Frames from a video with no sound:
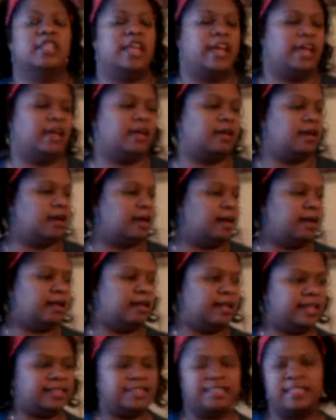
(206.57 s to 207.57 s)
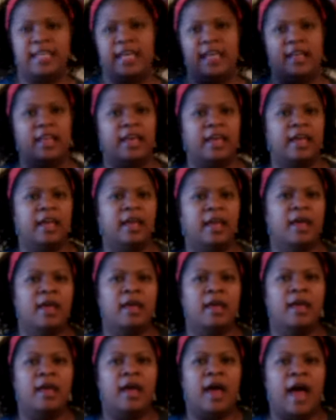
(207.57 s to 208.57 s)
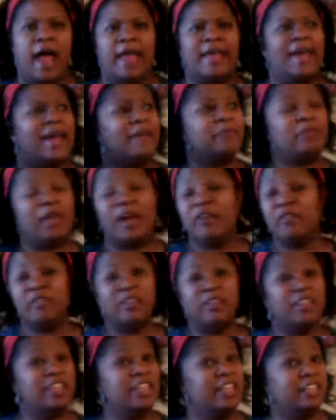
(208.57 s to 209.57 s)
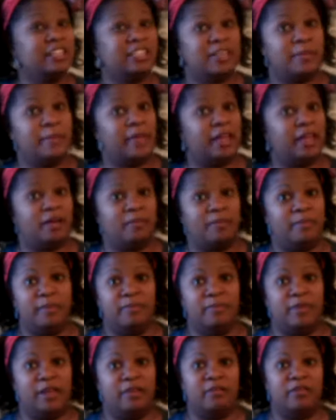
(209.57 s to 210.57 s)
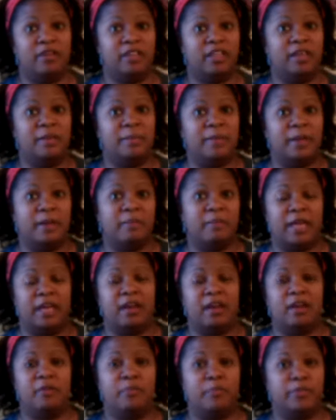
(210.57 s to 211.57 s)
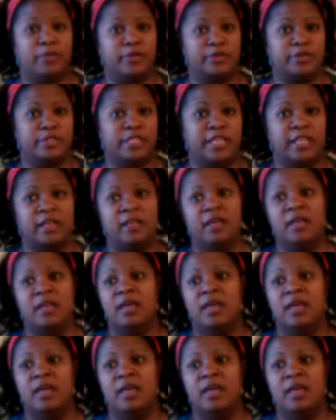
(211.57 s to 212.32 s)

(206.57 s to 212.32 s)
Like, let's say, like, I'm not really into makeup. I'm not really a big makeup person.